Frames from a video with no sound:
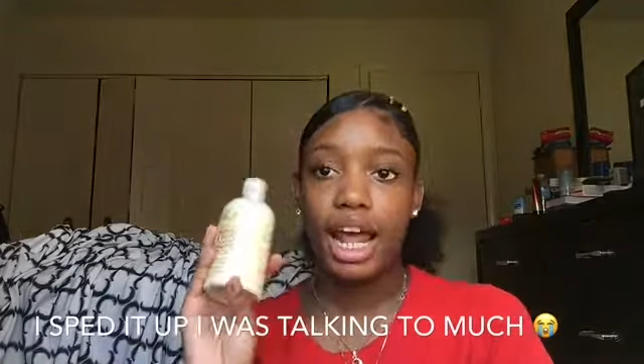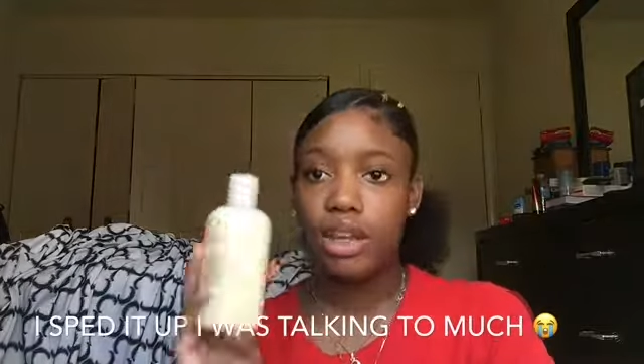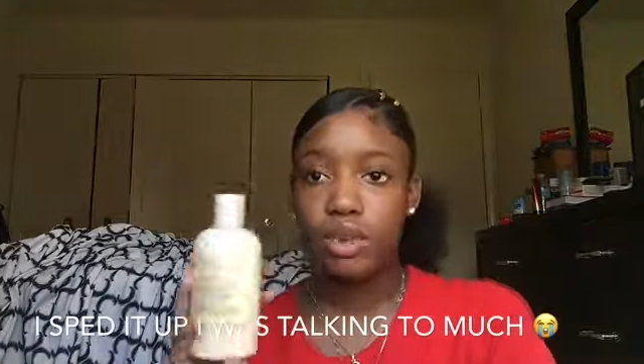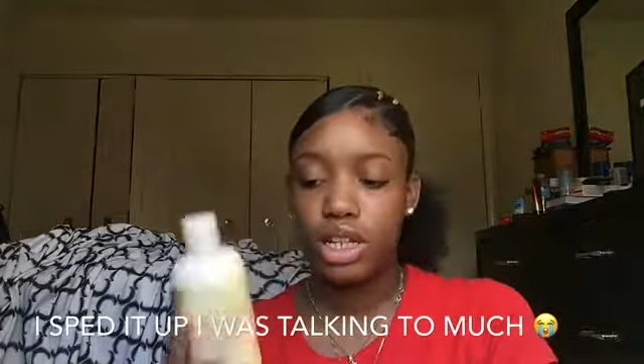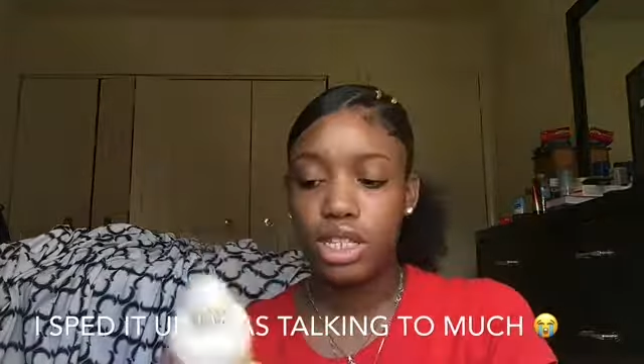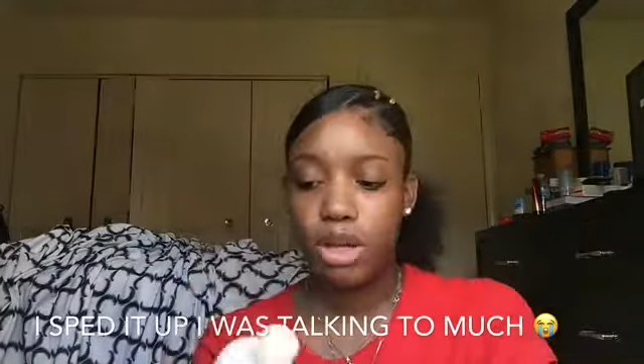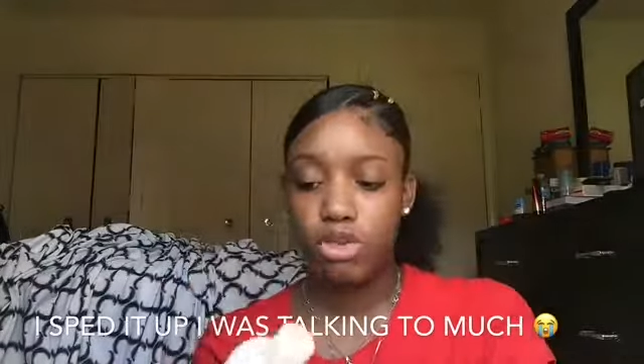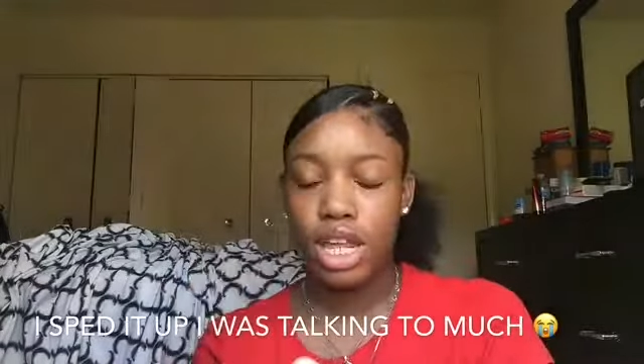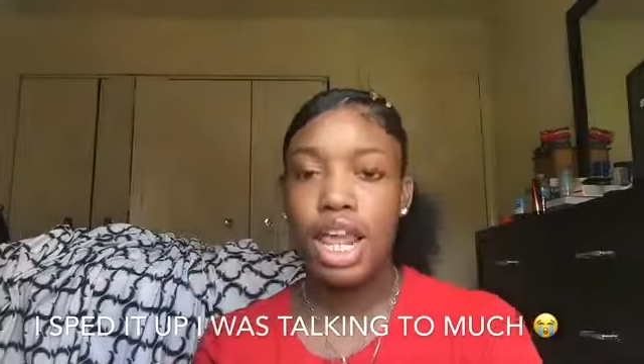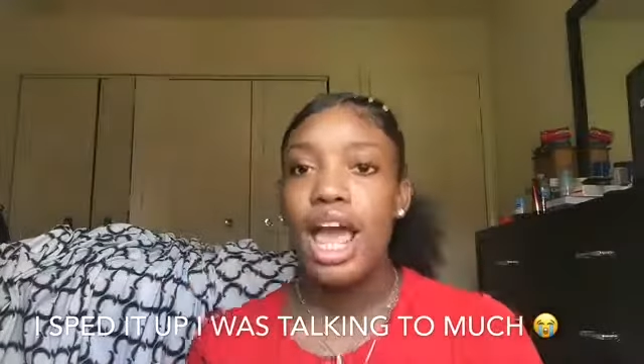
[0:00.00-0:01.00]
I love the way it smells,
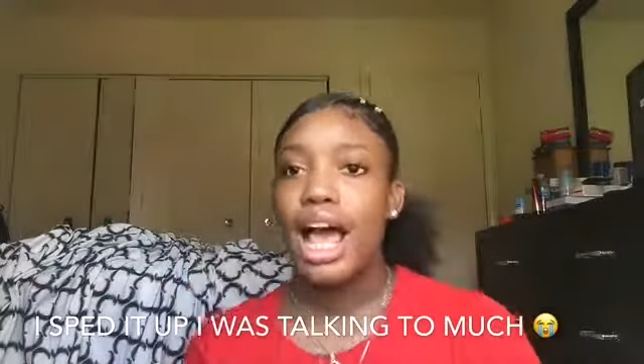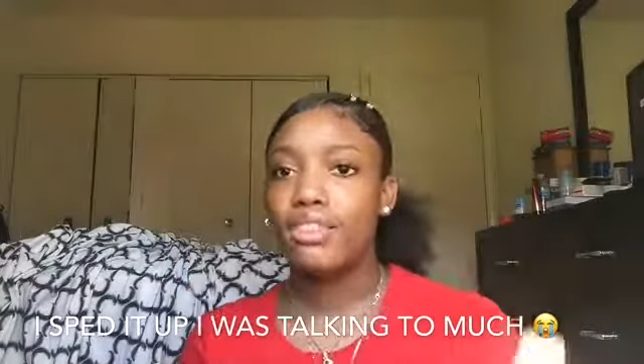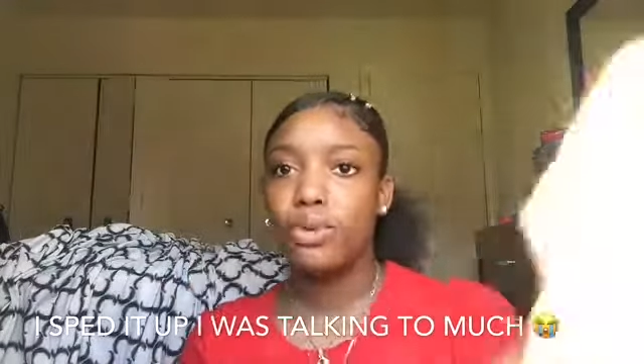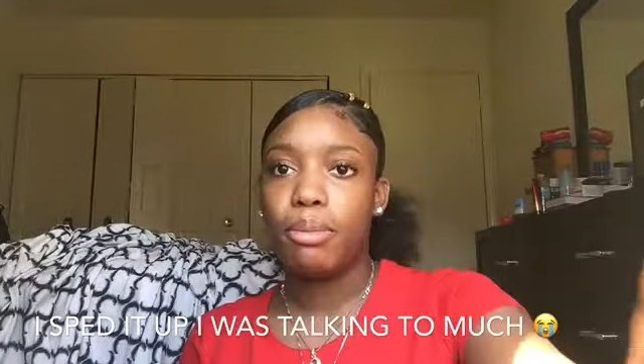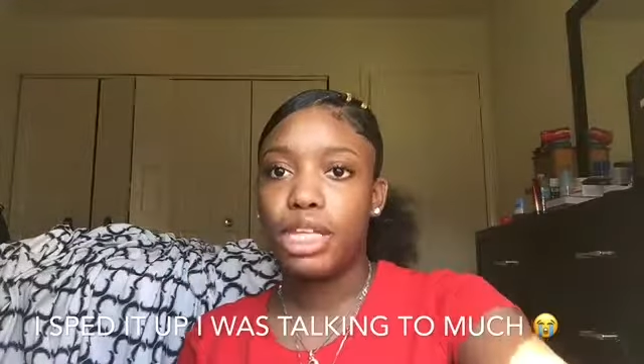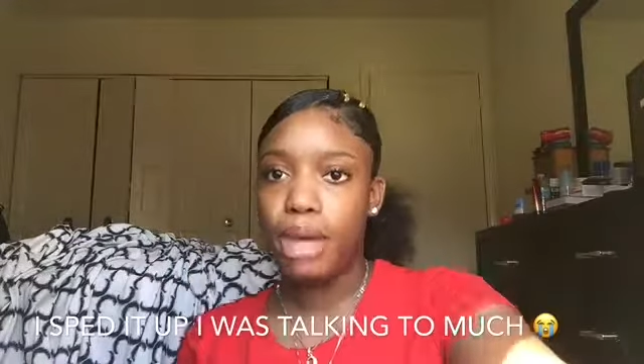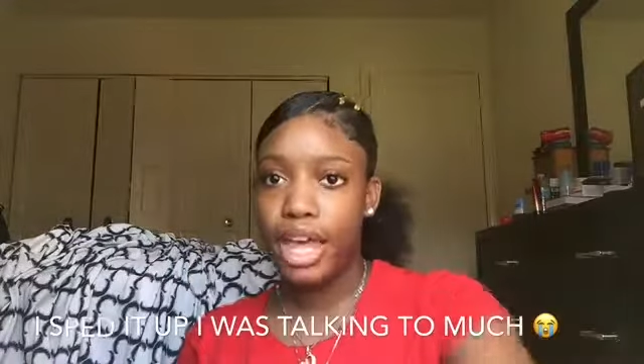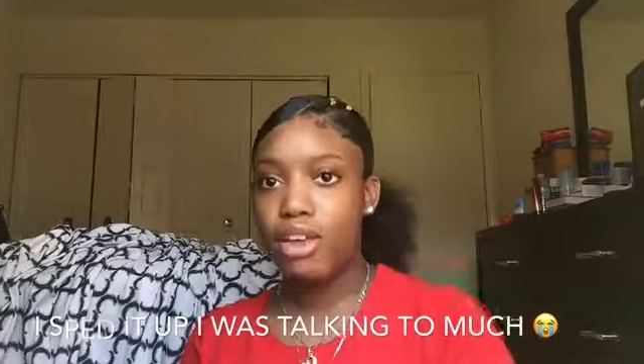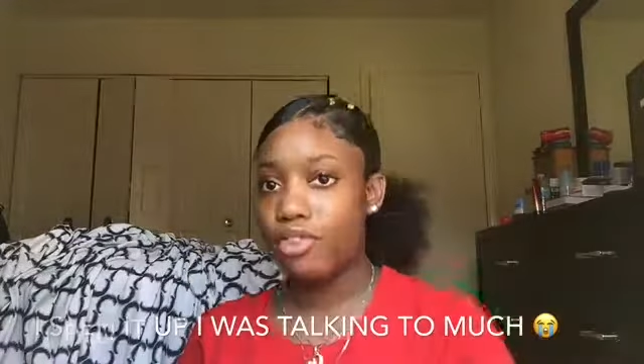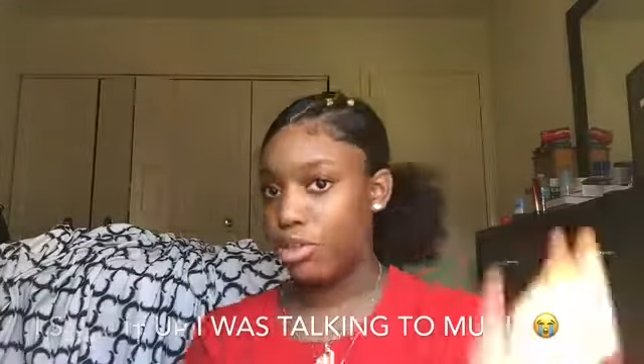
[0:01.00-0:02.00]
and I love the way it makes my
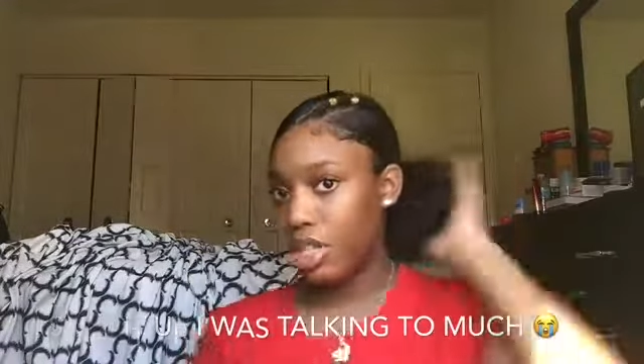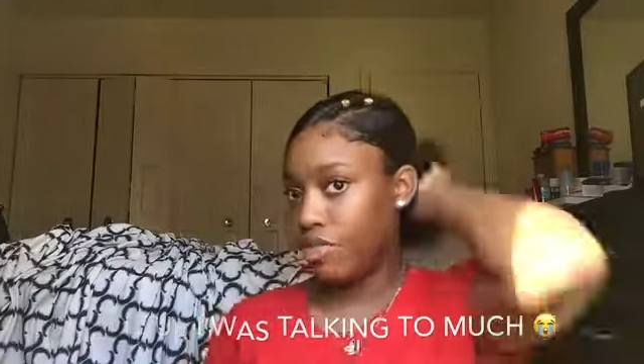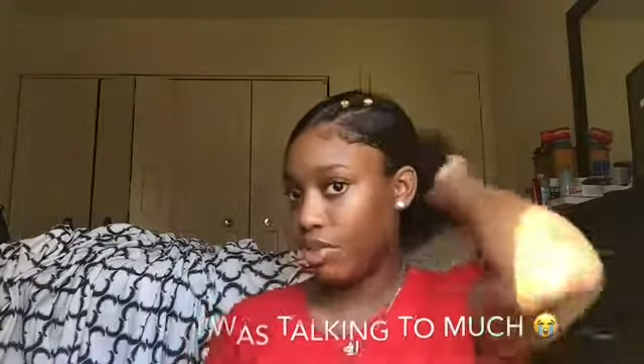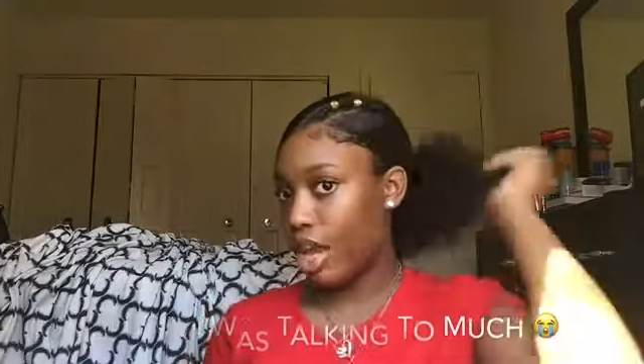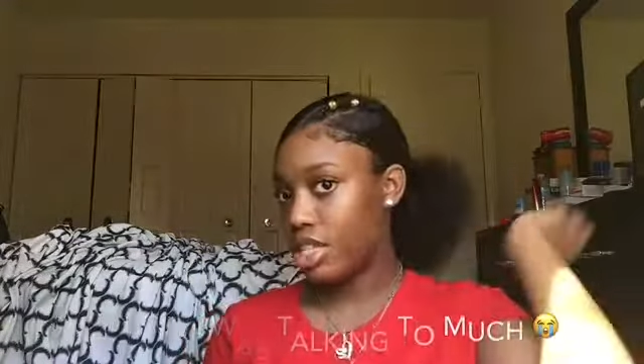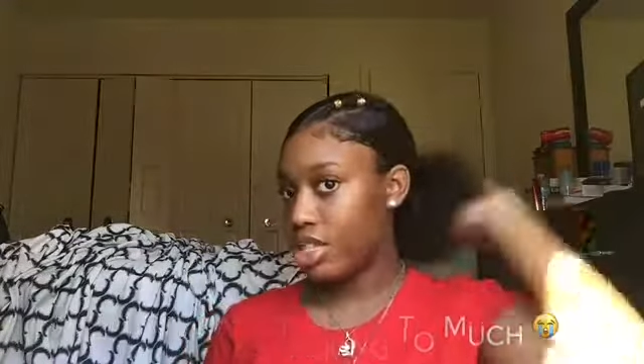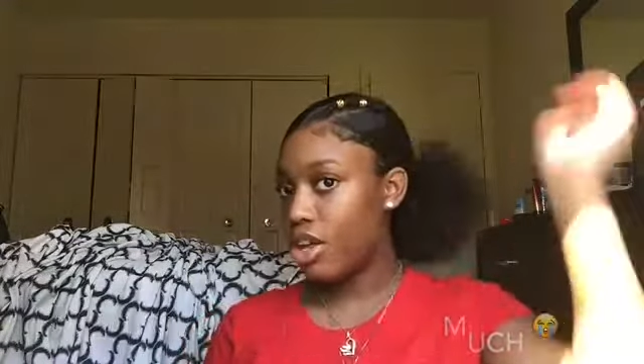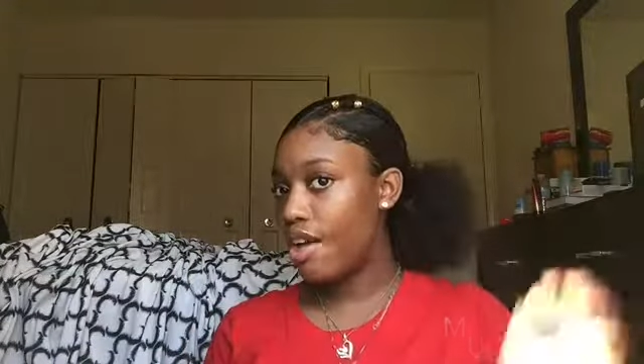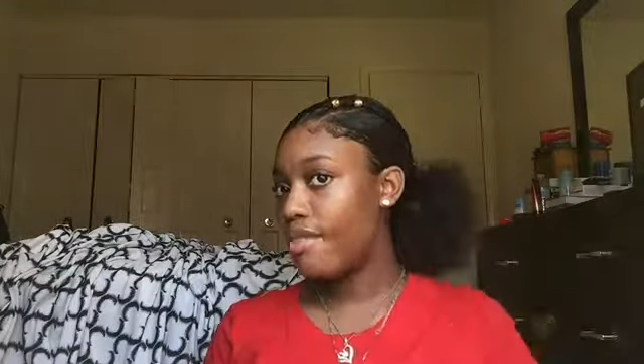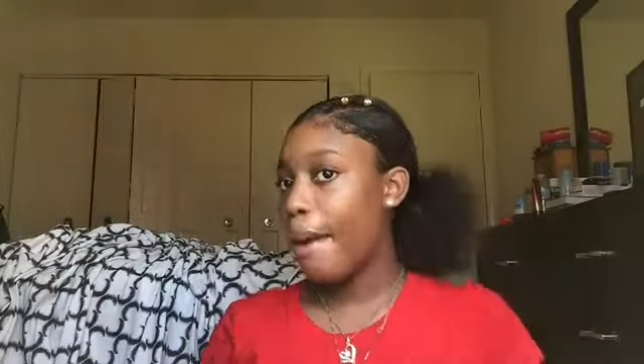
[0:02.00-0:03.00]
hair feel. It makes it feel nice and soft.